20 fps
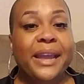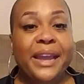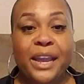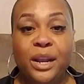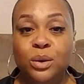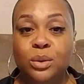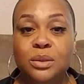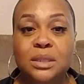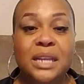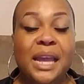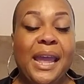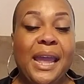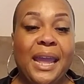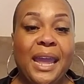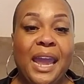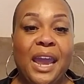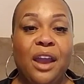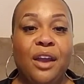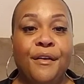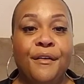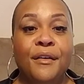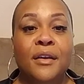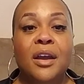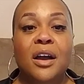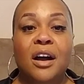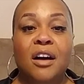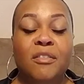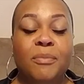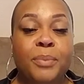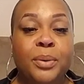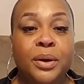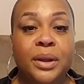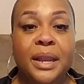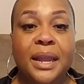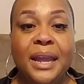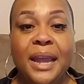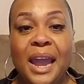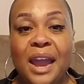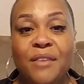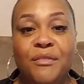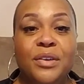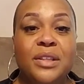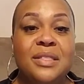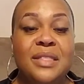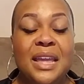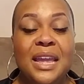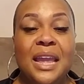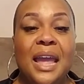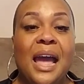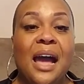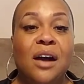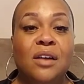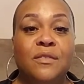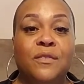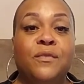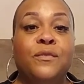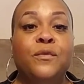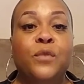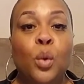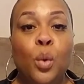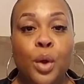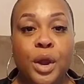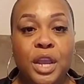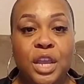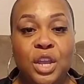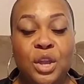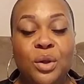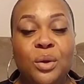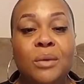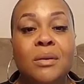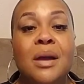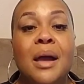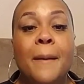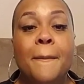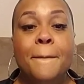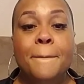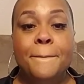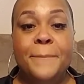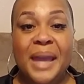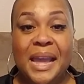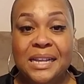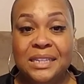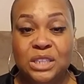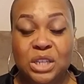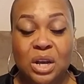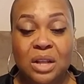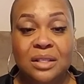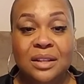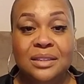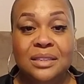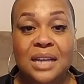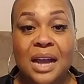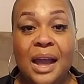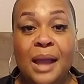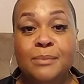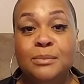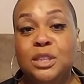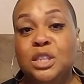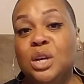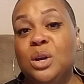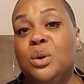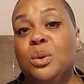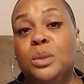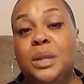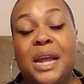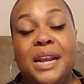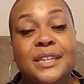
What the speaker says: It'll take care of putting everything out for you based on the time zone.